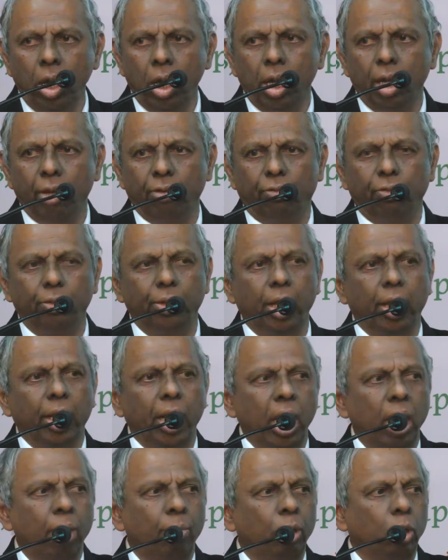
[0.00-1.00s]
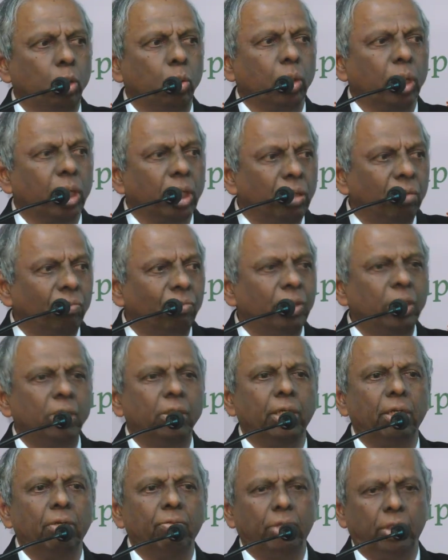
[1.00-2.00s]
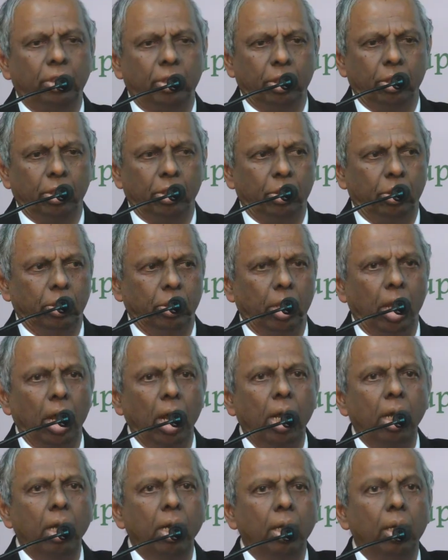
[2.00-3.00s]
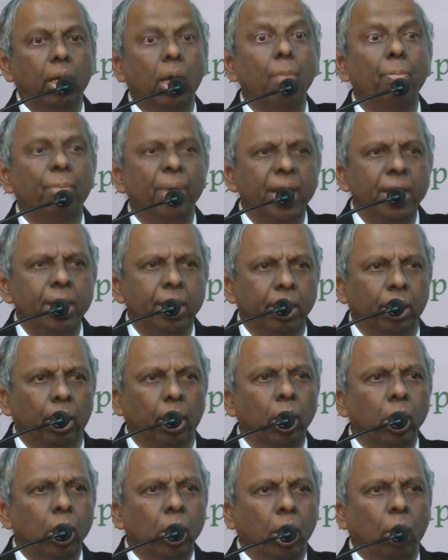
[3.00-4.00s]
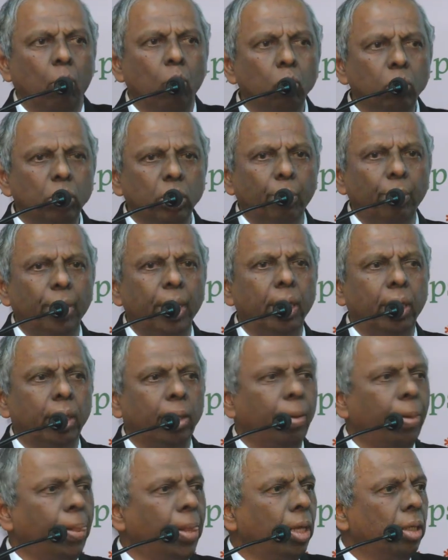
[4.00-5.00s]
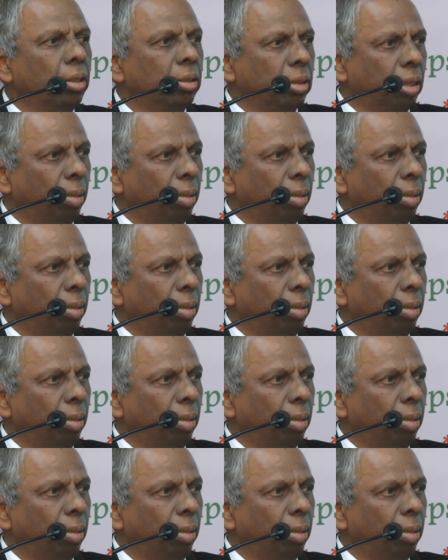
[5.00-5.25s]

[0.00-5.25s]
If they are able to convince investors and a mentor. Now who's a mentor?